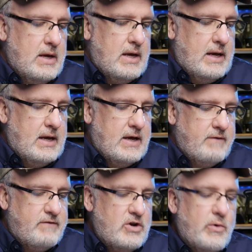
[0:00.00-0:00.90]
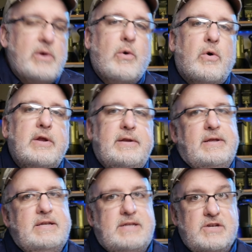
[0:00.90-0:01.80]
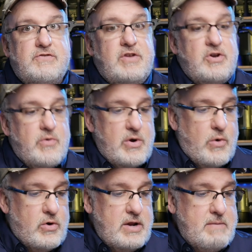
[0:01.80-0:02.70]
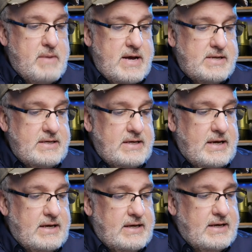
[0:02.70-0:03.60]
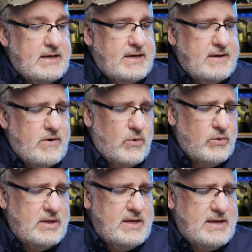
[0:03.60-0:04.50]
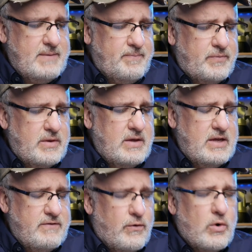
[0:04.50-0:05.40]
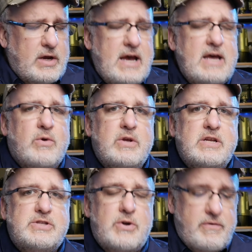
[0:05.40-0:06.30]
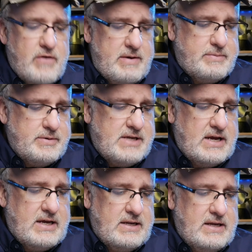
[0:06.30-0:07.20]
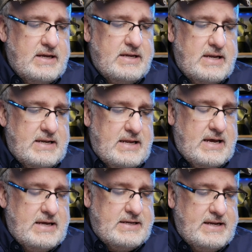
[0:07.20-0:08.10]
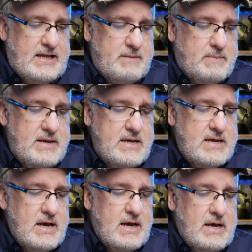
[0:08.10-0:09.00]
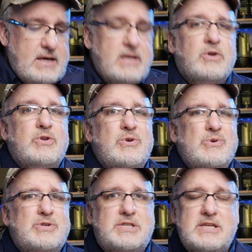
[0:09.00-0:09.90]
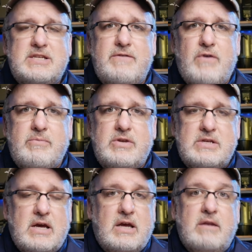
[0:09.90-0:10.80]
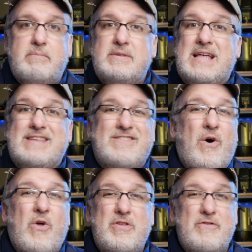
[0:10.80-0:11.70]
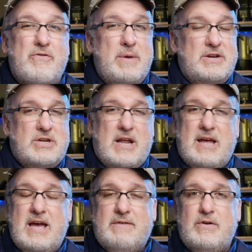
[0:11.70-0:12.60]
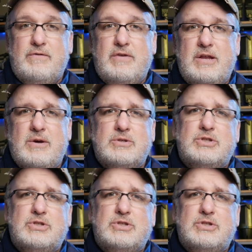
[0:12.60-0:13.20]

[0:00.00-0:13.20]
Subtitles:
Video recording. It does video recording, but only in 4K. It only does 30 frames per second. In 1080p, it'll do 60 frames a second. But that's all the information I have on videos.